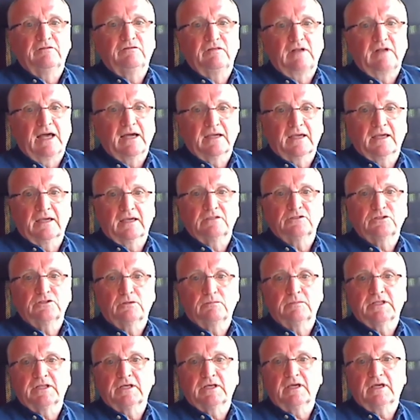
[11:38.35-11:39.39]
flagging
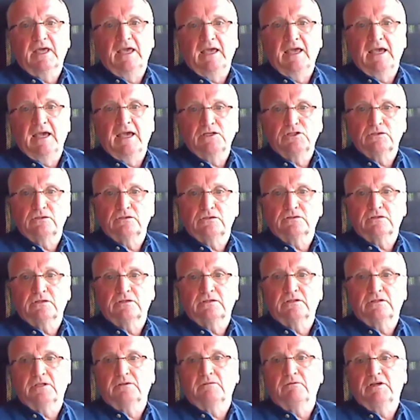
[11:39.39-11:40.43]
some of the key issues
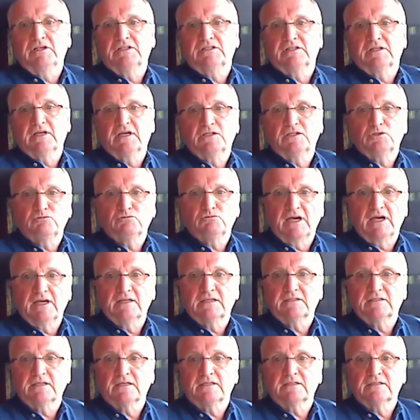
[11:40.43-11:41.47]
the research
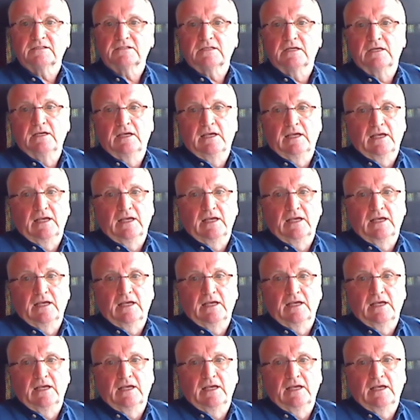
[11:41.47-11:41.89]
raises,